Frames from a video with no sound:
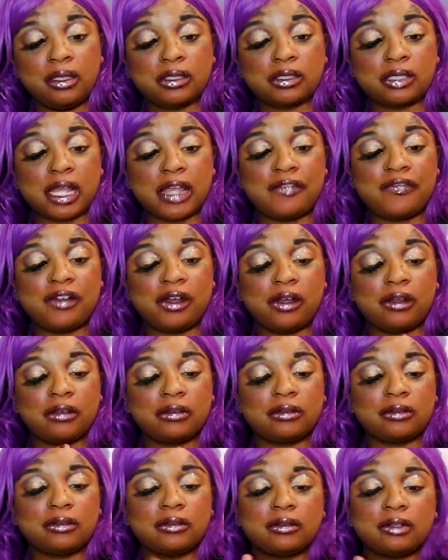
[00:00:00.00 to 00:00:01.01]
So I
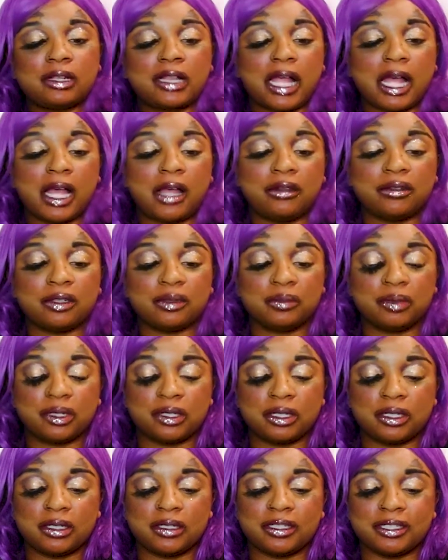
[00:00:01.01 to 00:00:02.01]
felt clowned
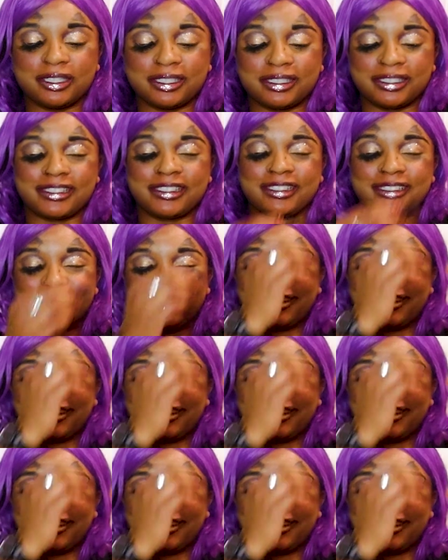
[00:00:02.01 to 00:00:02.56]
because